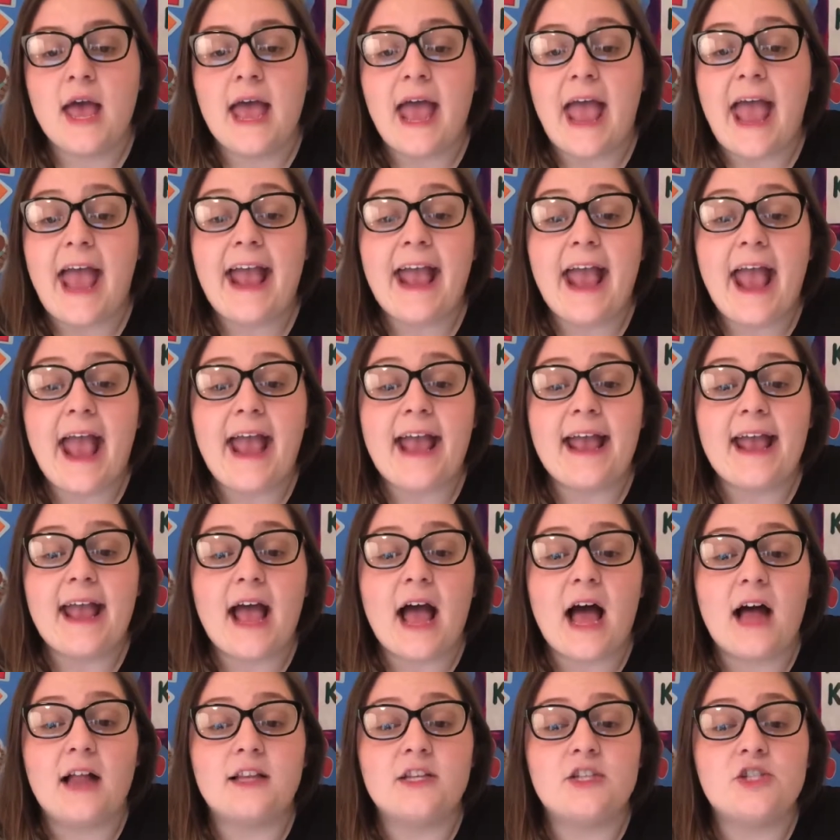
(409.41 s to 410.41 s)
AA
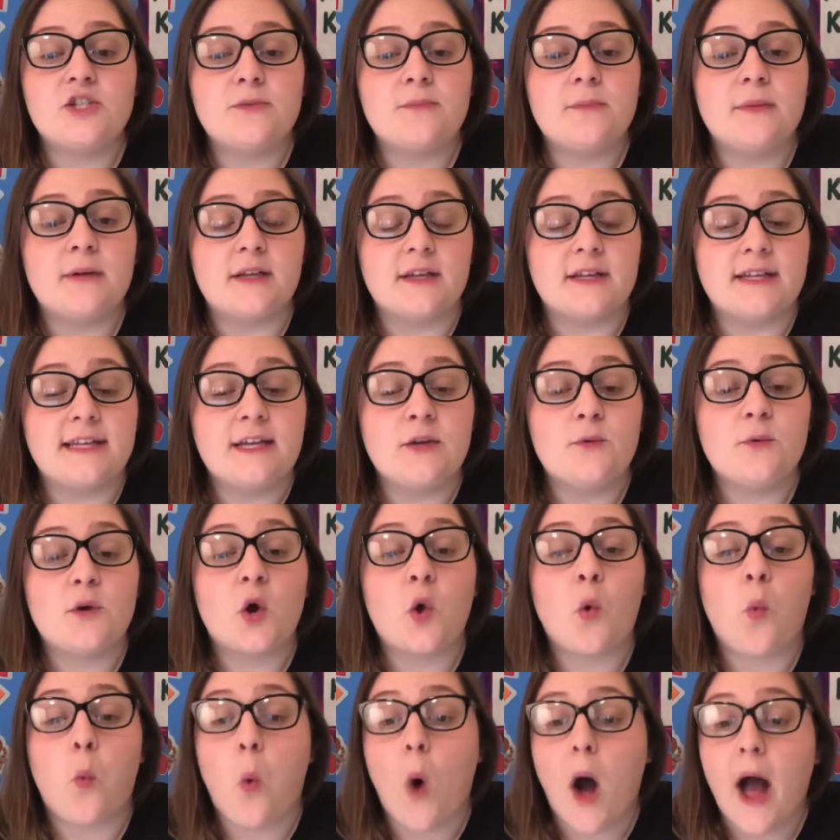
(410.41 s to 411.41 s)
eligibility
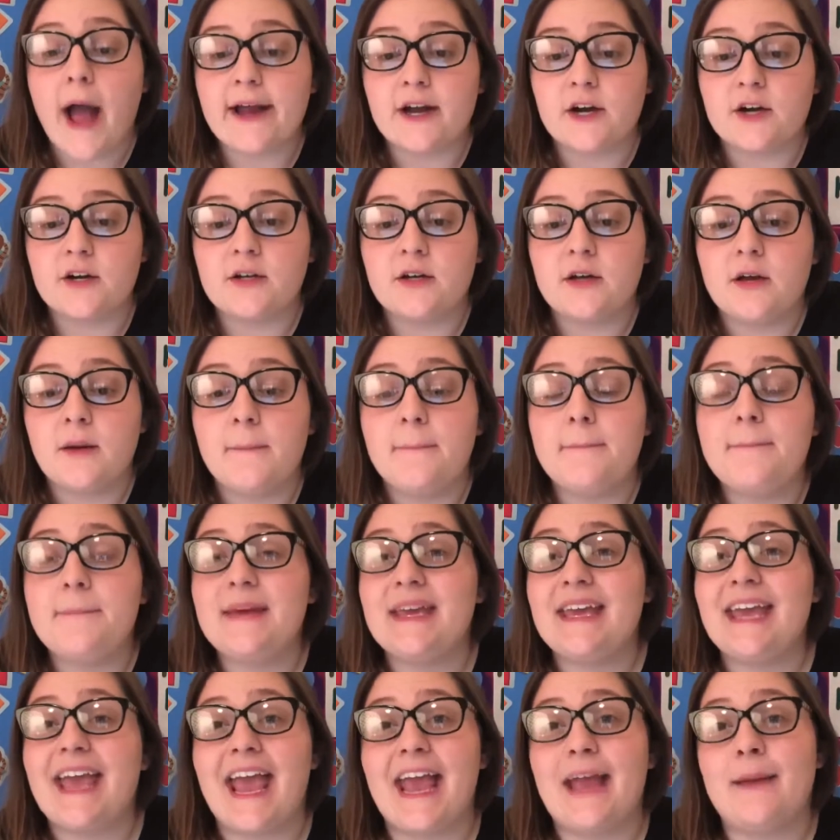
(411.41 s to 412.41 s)
required,
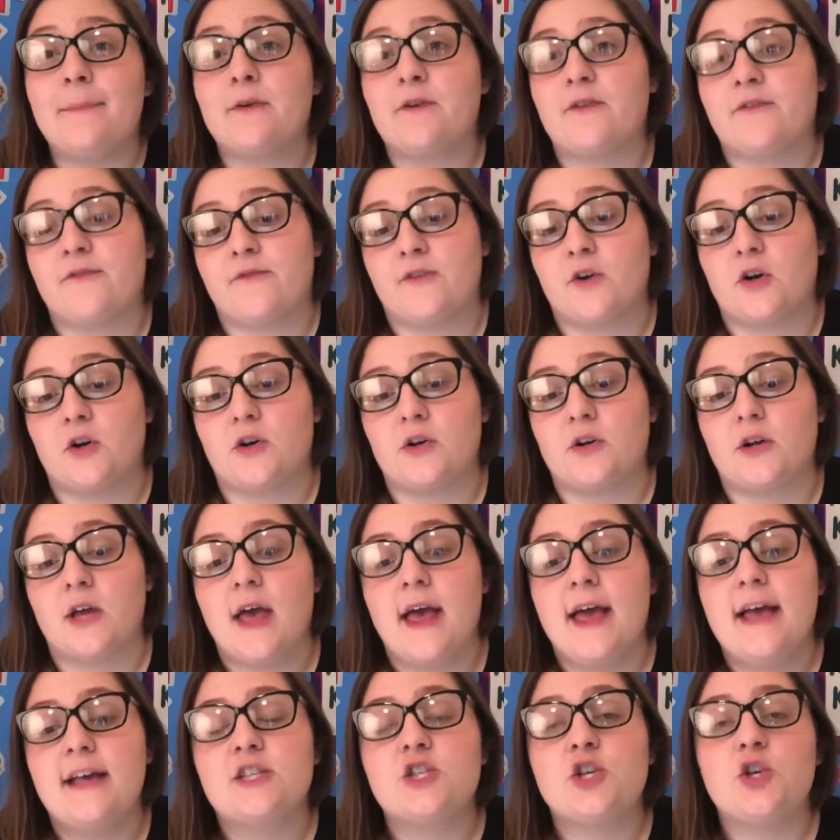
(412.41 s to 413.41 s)
BA preferred.
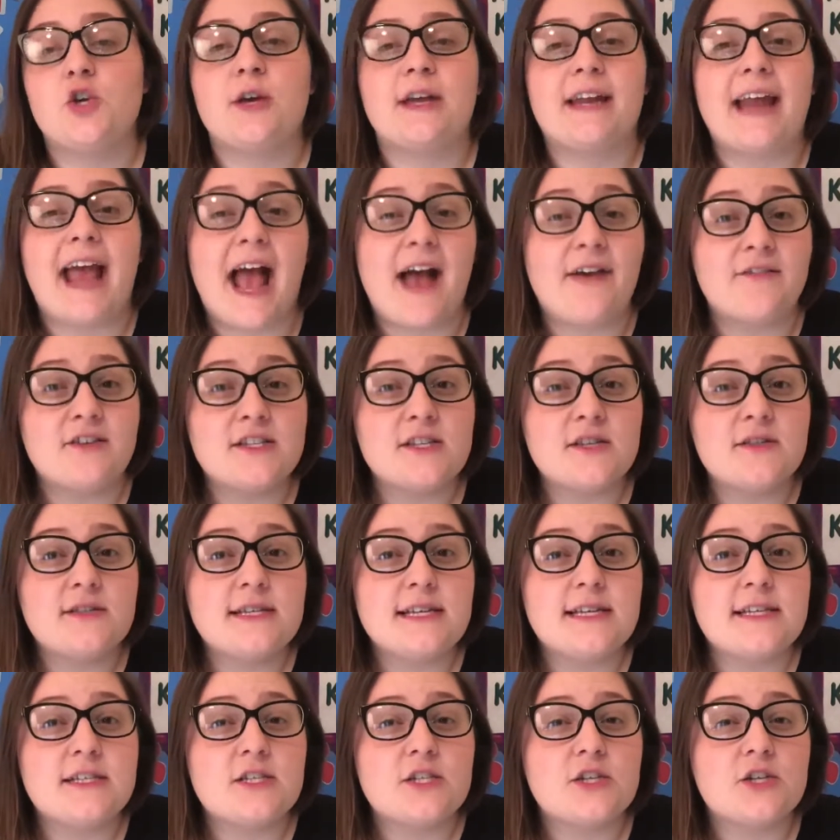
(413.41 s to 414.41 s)
So you can have
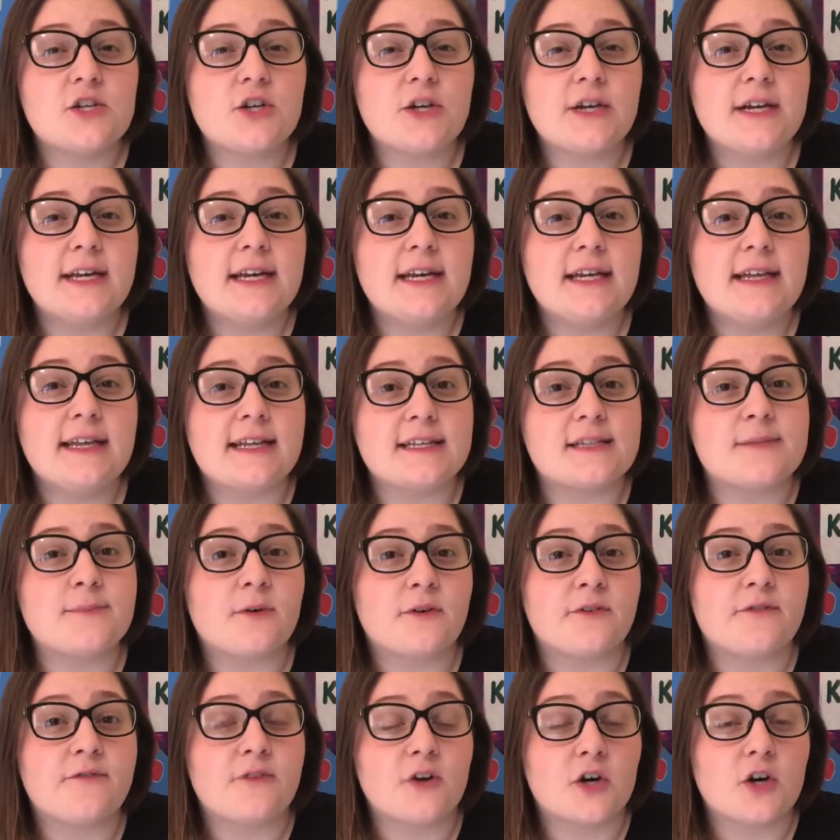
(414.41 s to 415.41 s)
associate's degree, that's
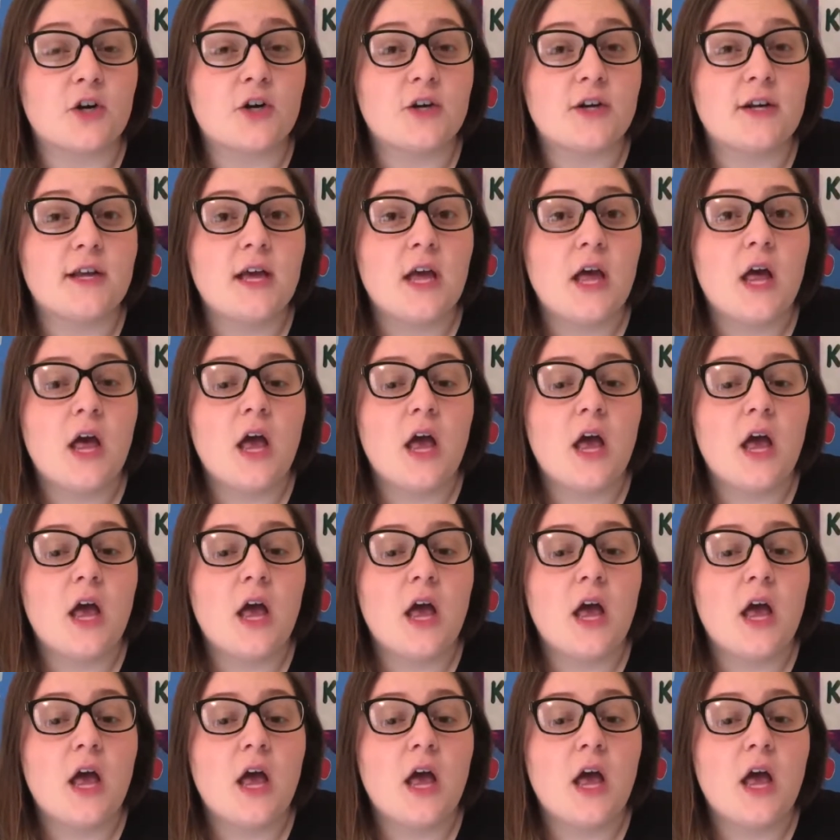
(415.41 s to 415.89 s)
preferred,